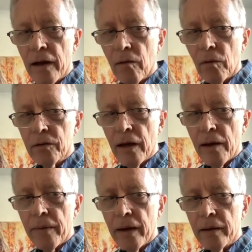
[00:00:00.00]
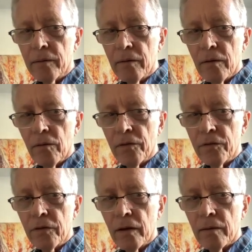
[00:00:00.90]
what that meant with
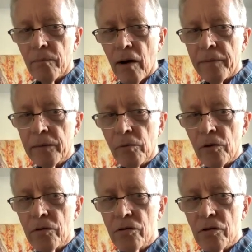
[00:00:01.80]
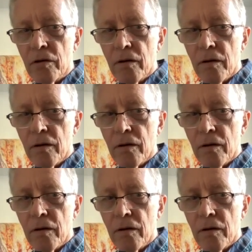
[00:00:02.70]
the hummingbirds?